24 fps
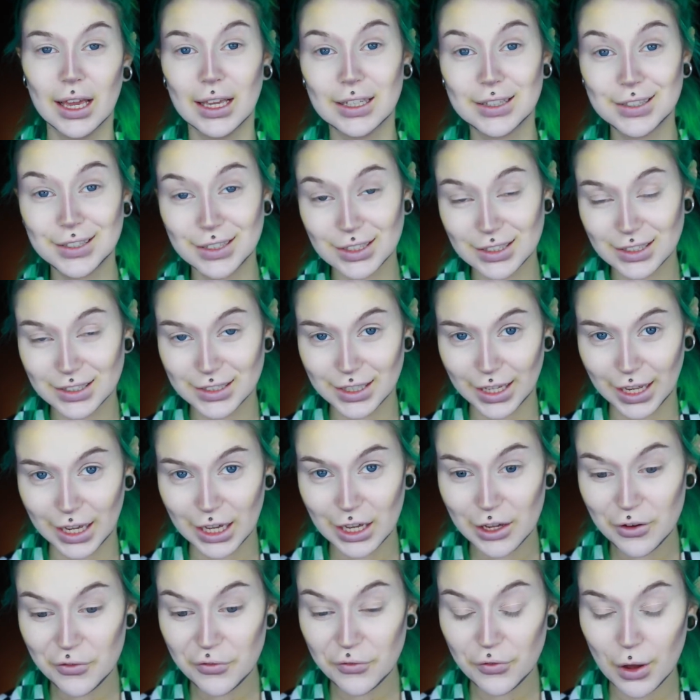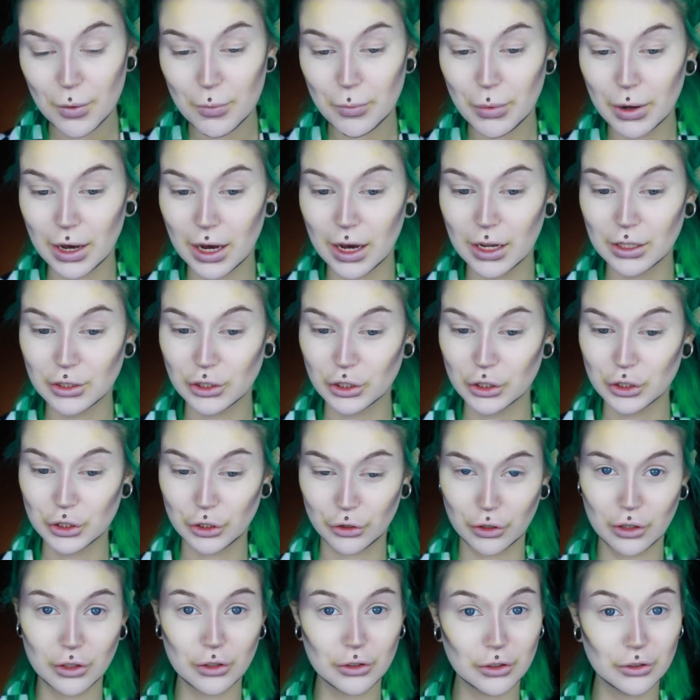it's safe, but you
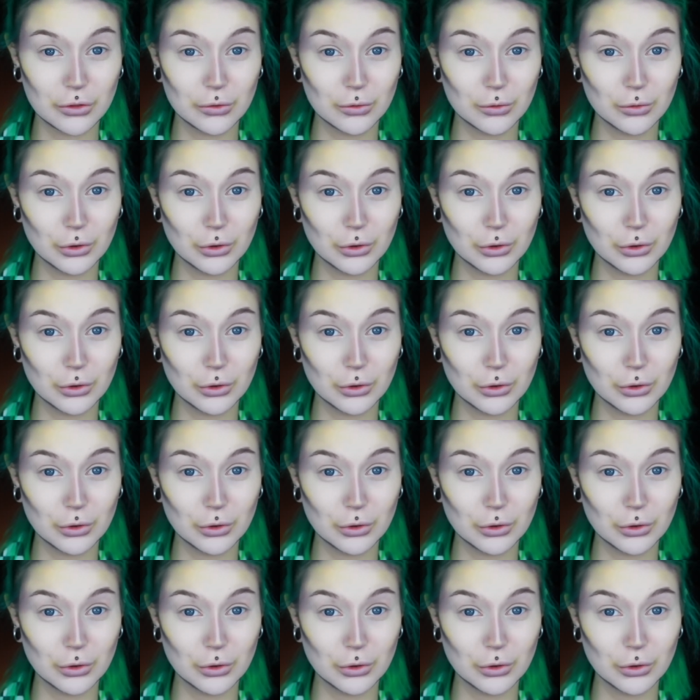shouldn't